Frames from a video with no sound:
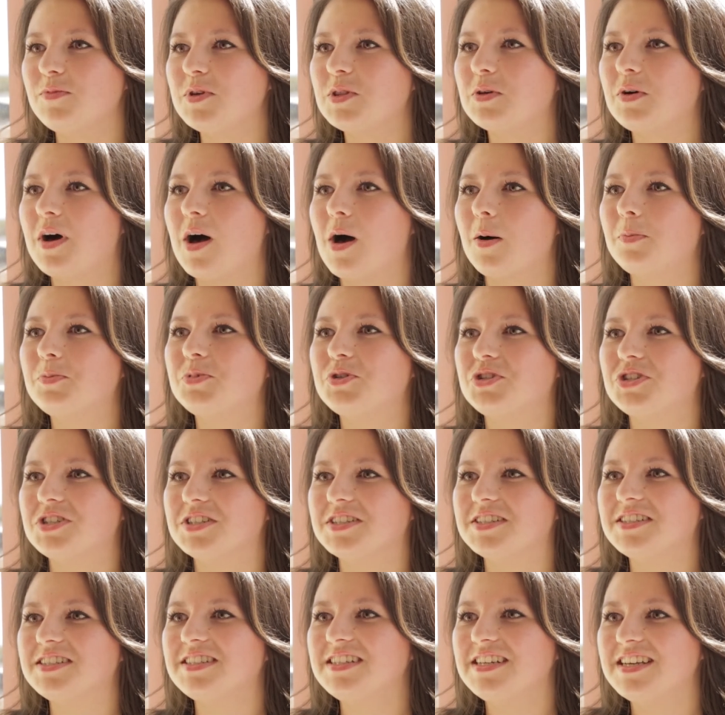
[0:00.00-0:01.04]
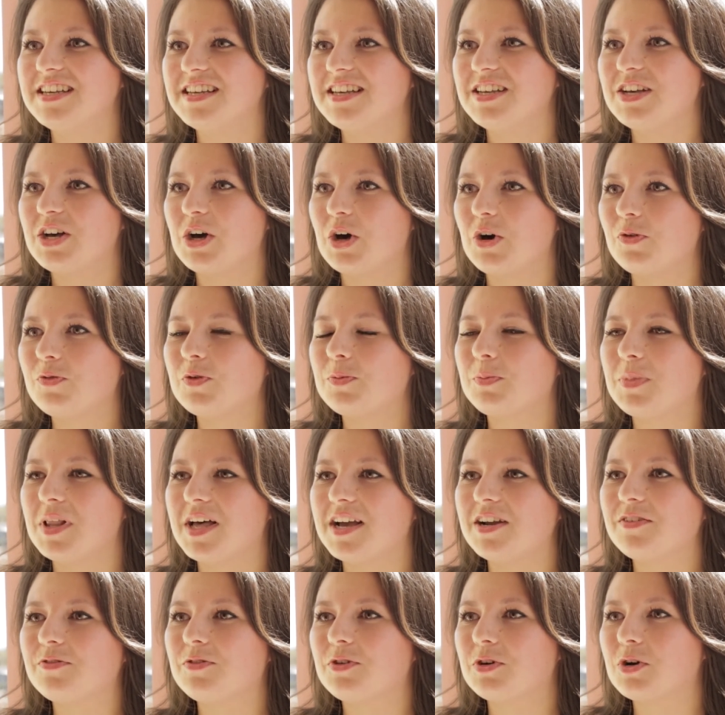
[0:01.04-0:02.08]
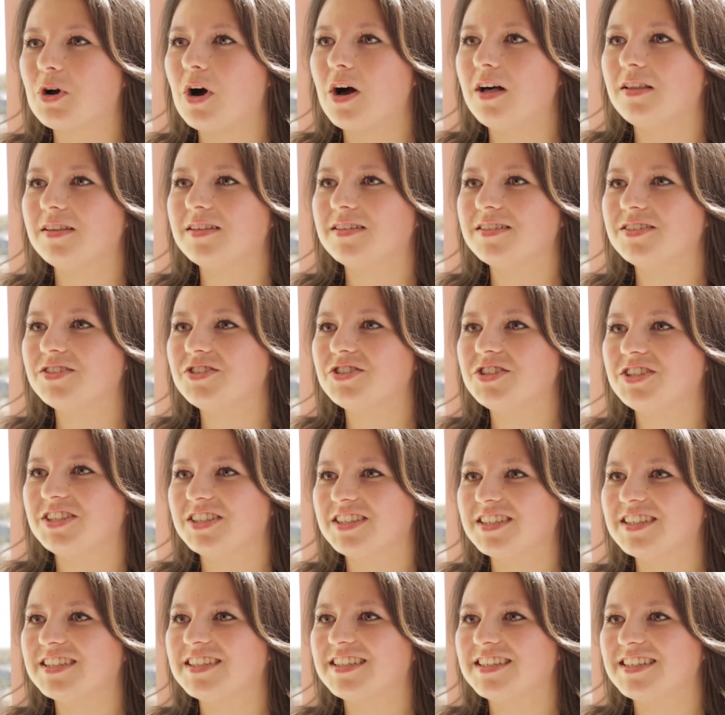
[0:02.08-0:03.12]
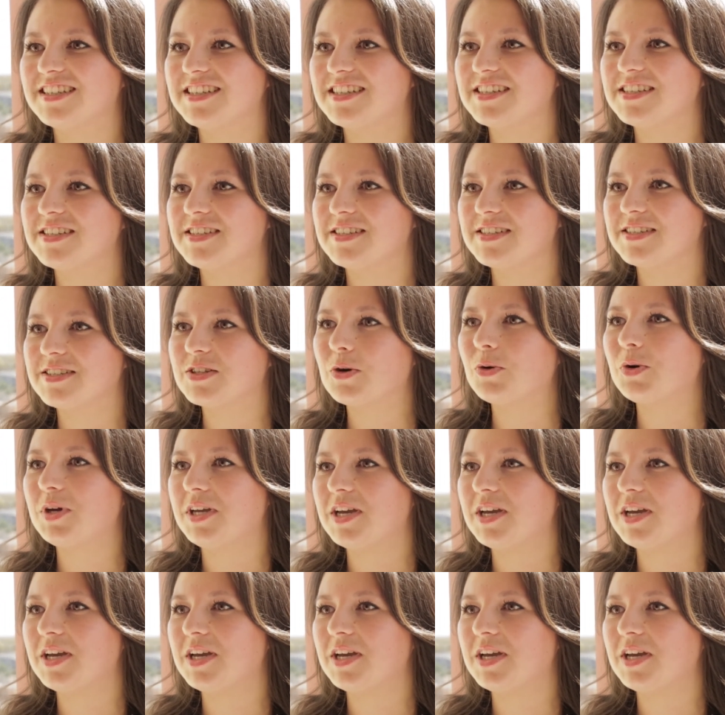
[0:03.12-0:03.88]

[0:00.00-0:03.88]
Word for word: the option of applying for college so he